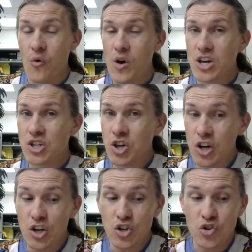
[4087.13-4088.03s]
we
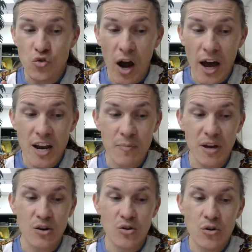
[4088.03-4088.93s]
shouldn't try to
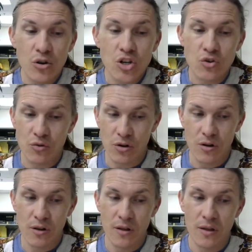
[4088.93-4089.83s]
be neutral.